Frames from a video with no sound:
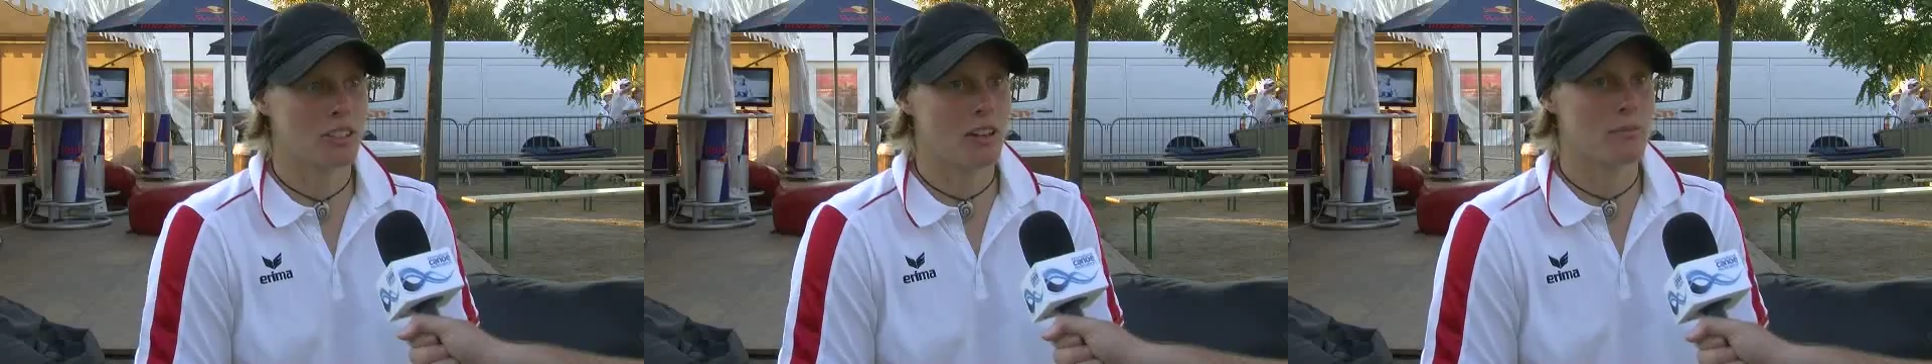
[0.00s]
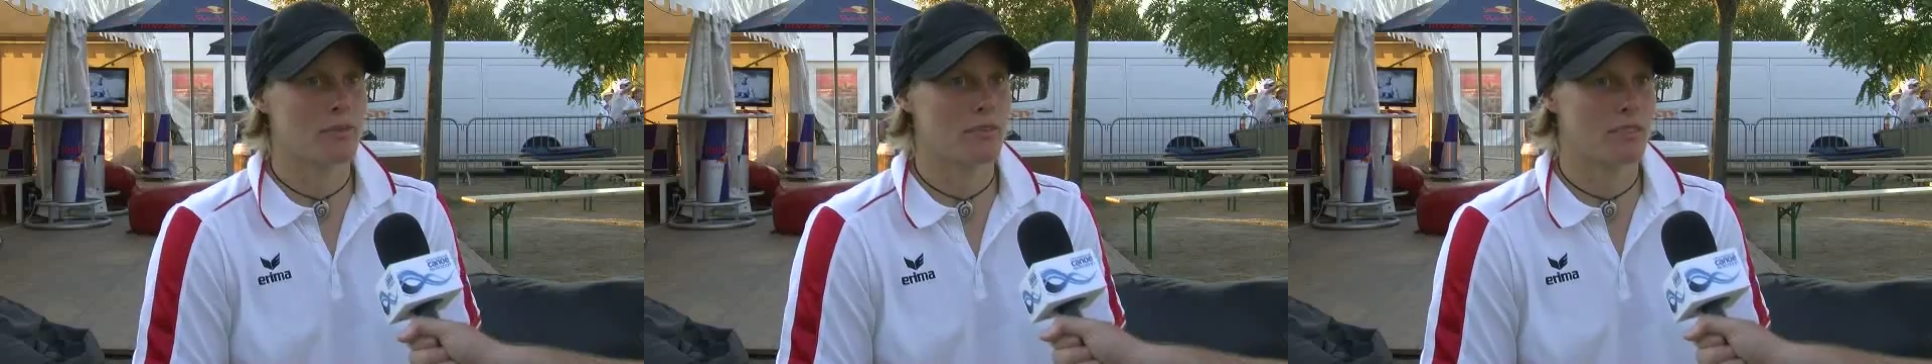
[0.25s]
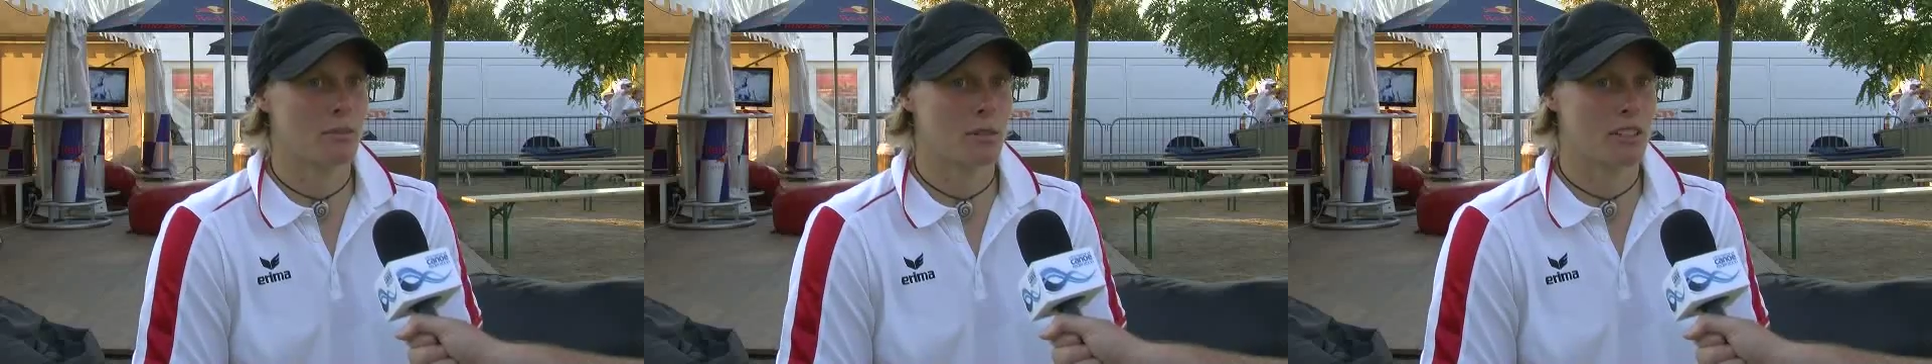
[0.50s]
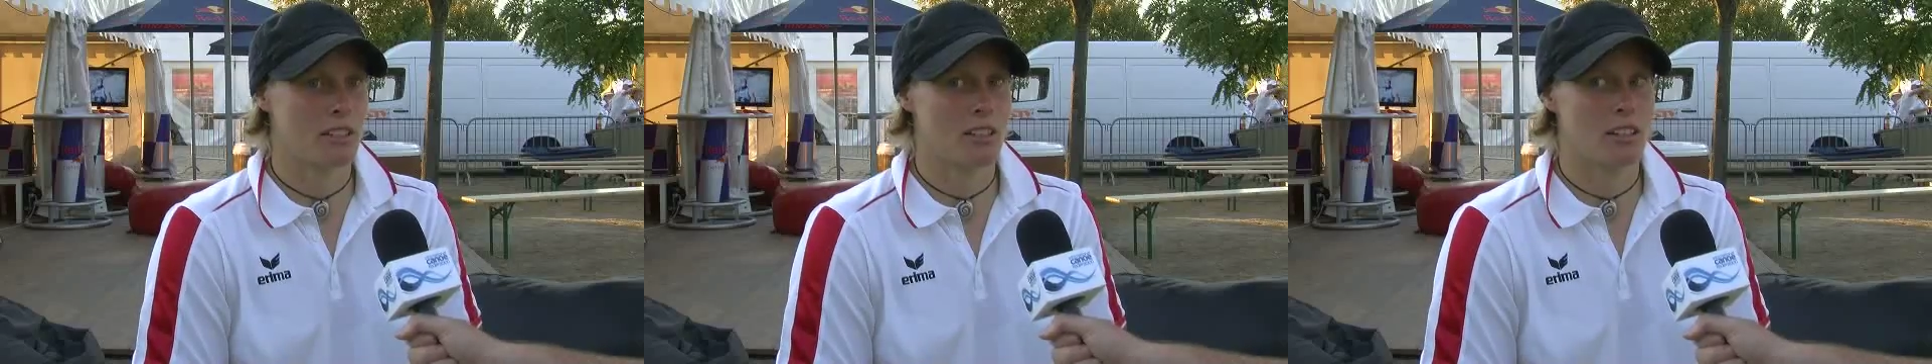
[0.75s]
come,
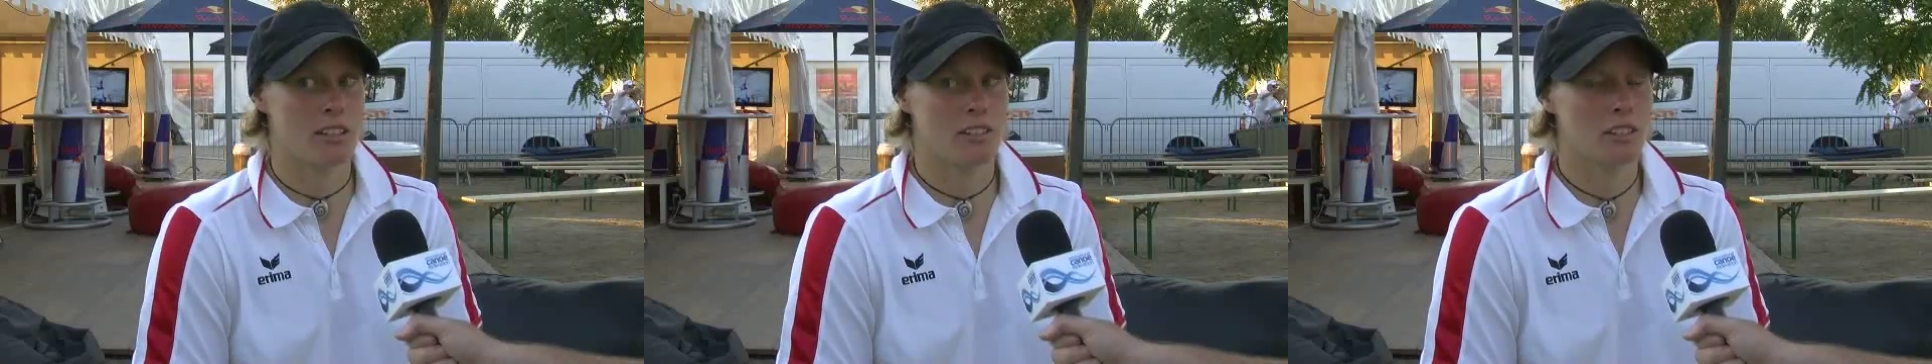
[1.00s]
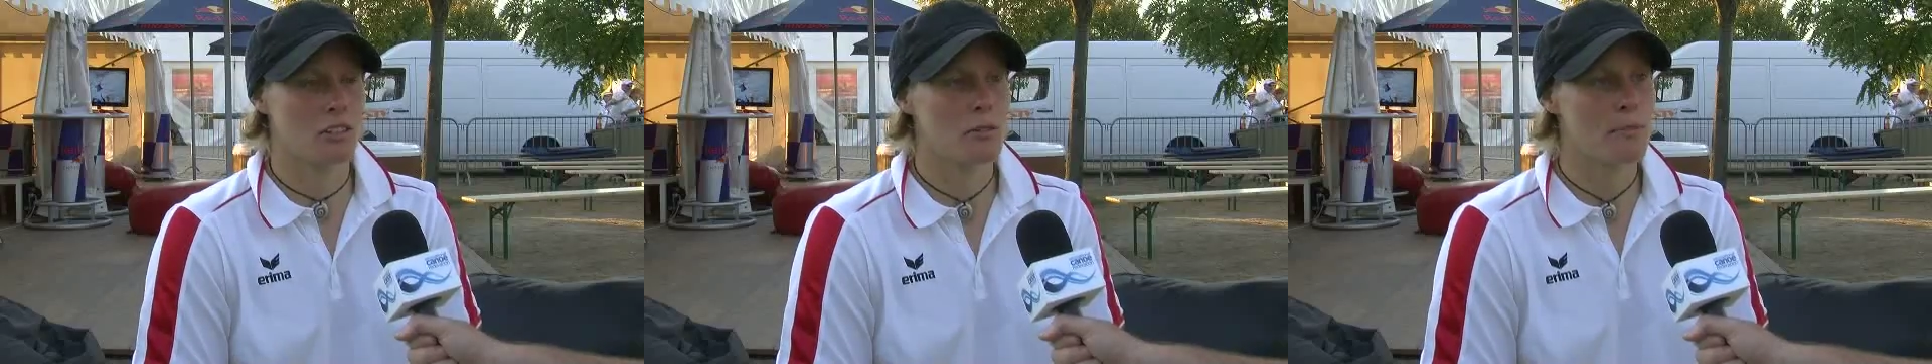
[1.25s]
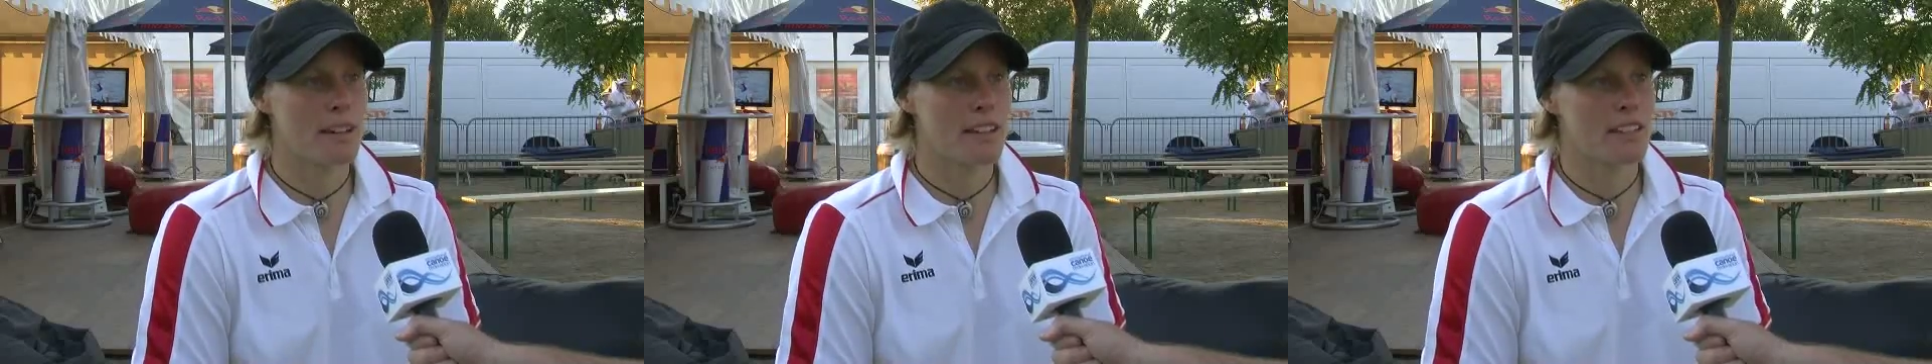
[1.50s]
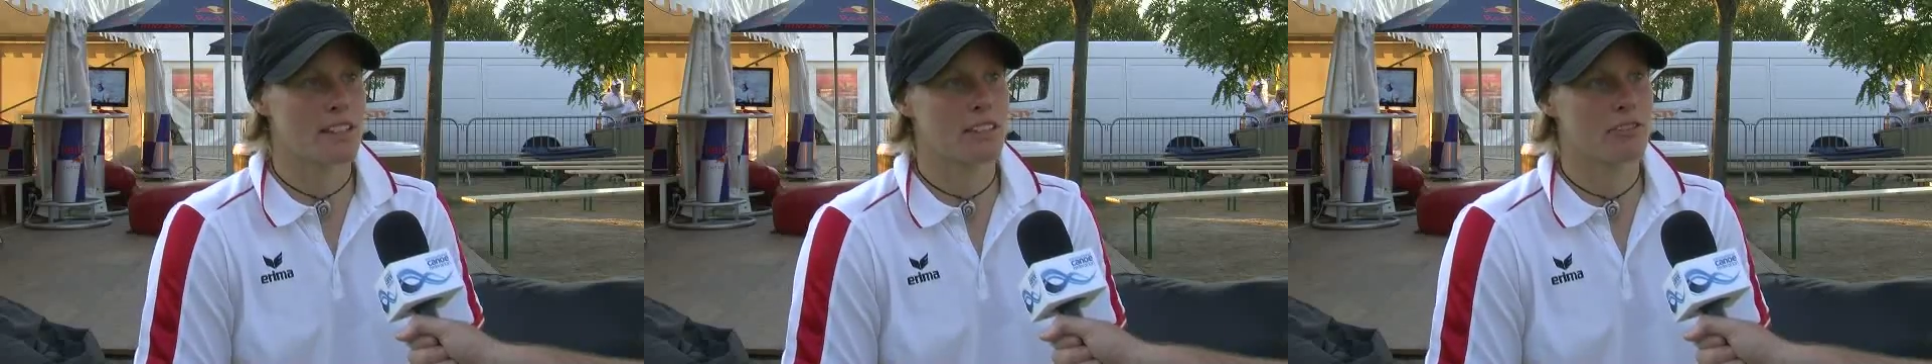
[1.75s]
which are the
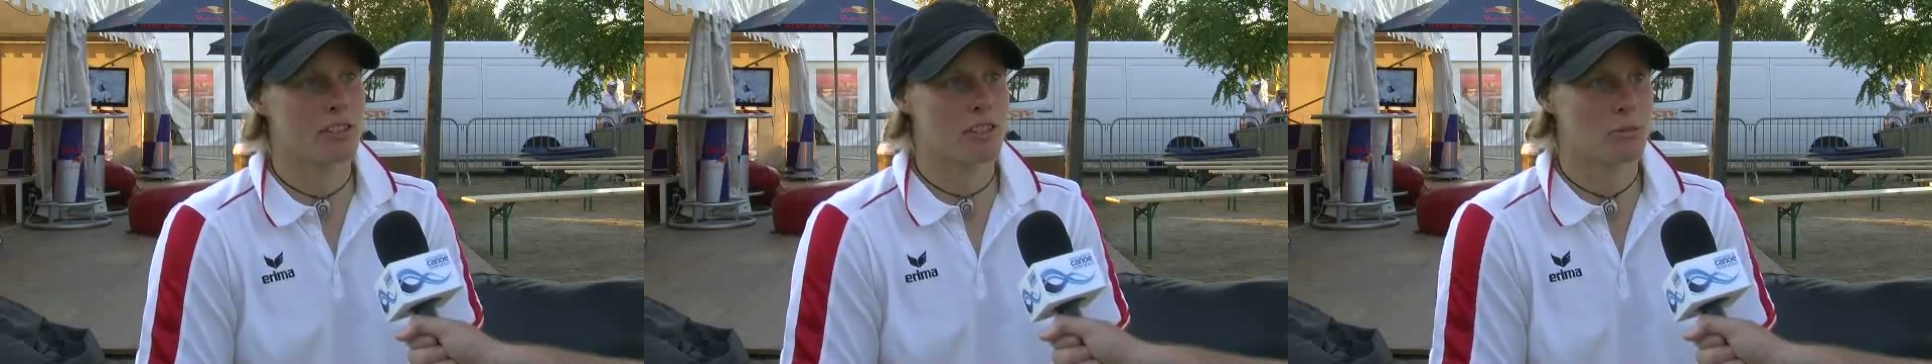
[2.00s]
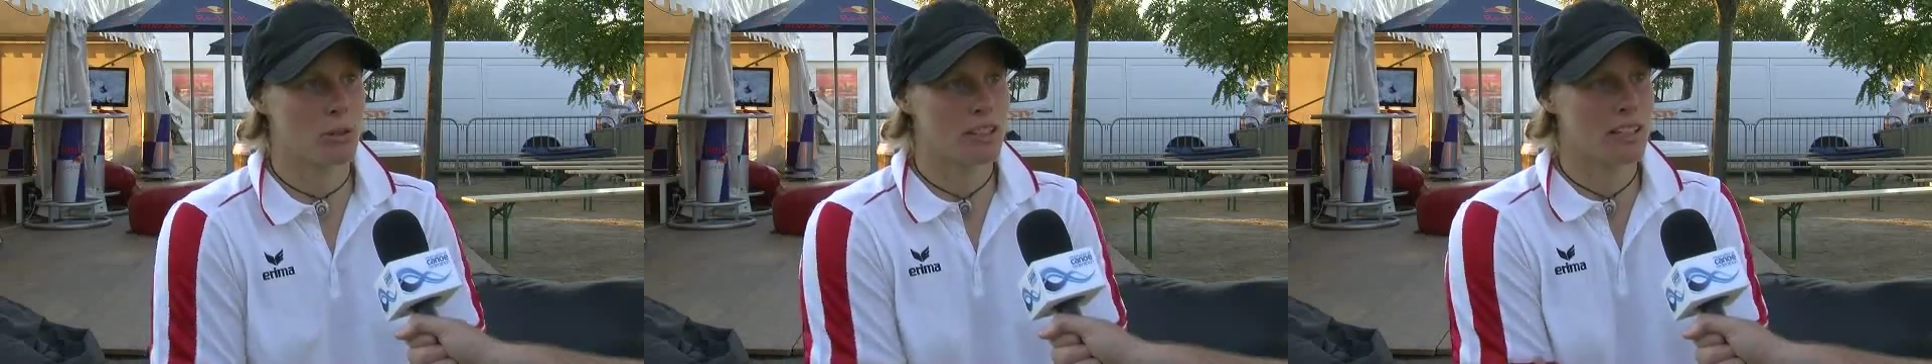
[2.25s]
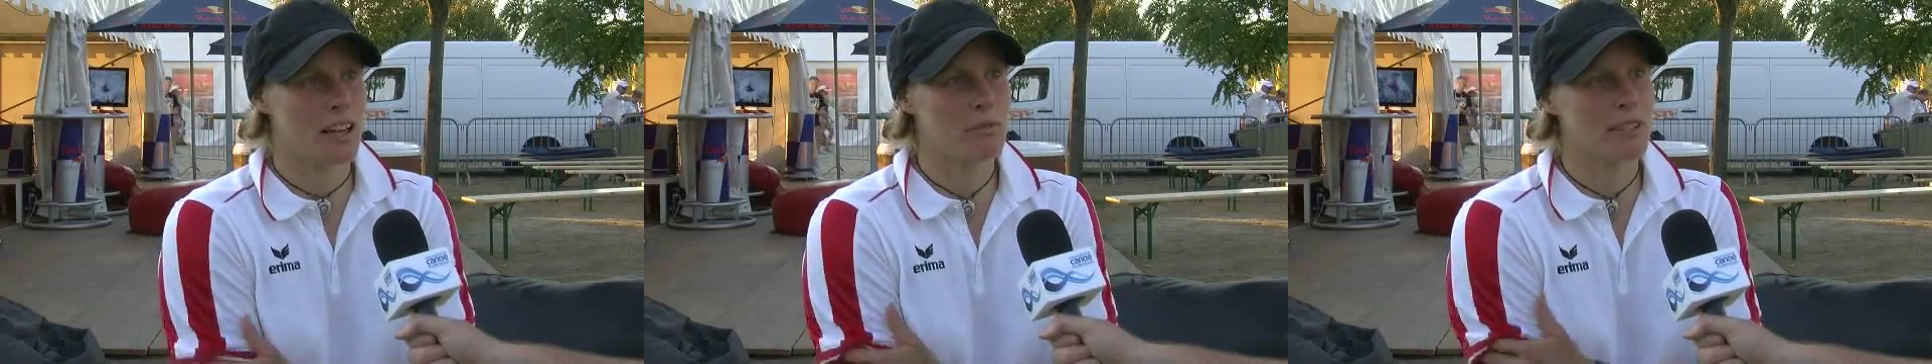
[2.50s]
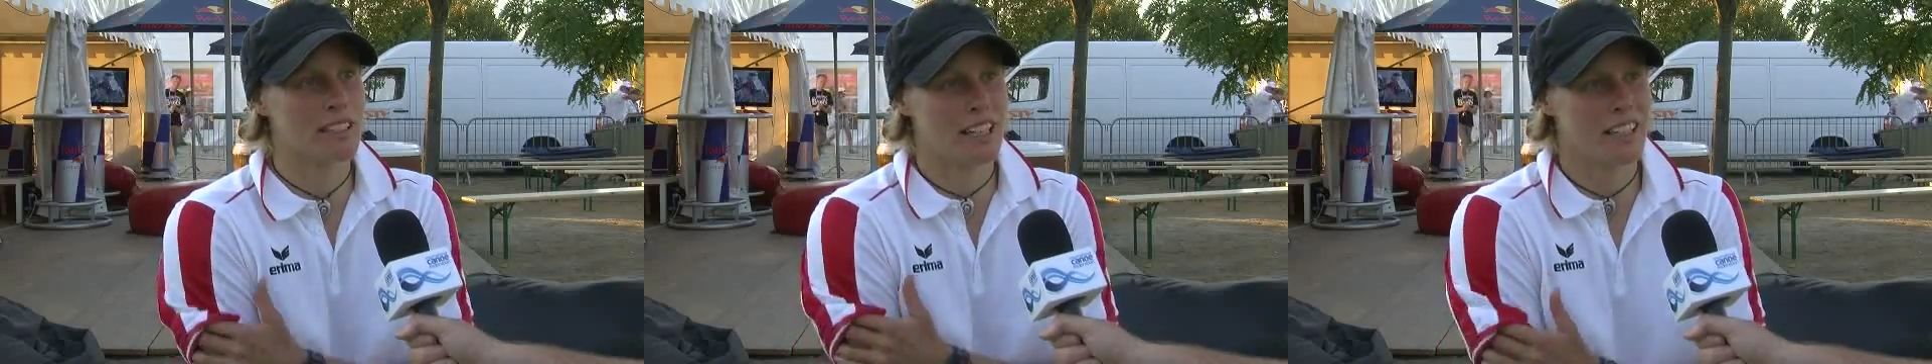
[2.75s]
Europeans and the first World
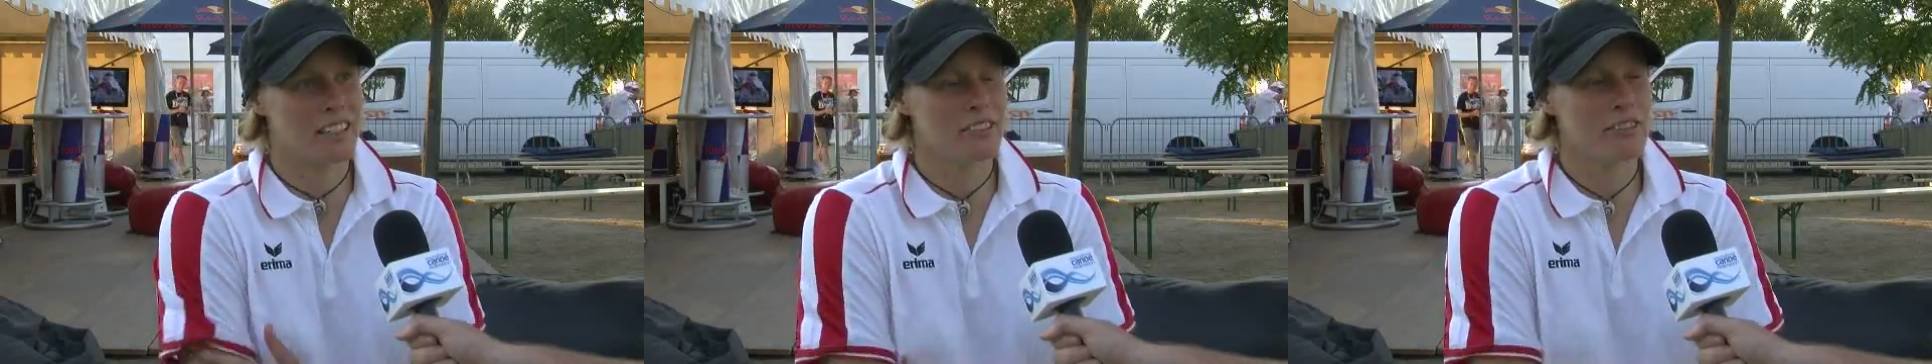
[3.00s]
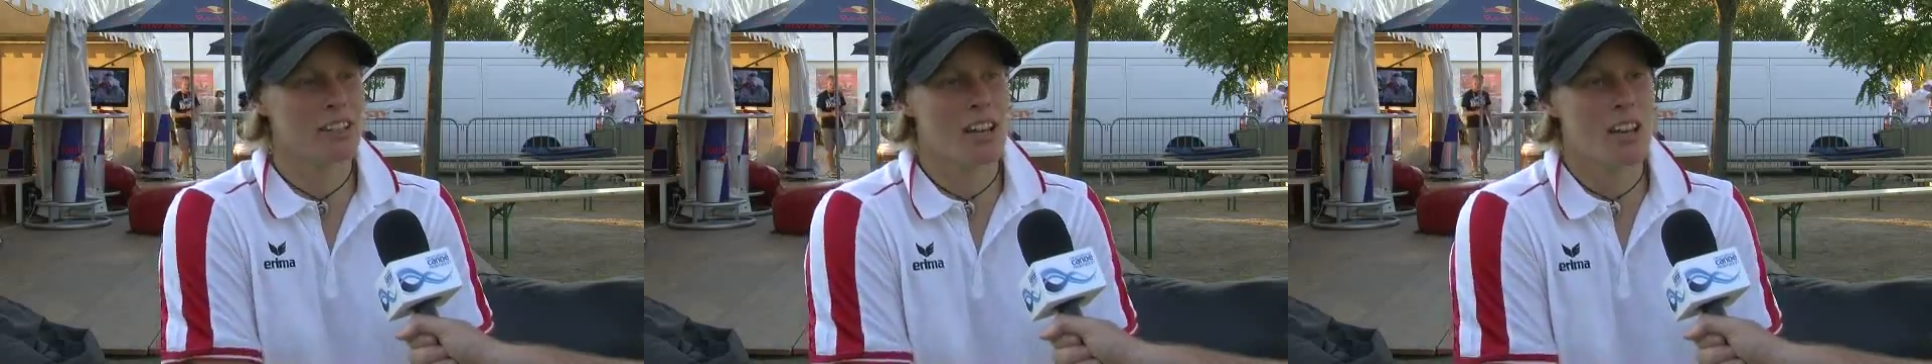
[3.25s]
Cup in Cardiff.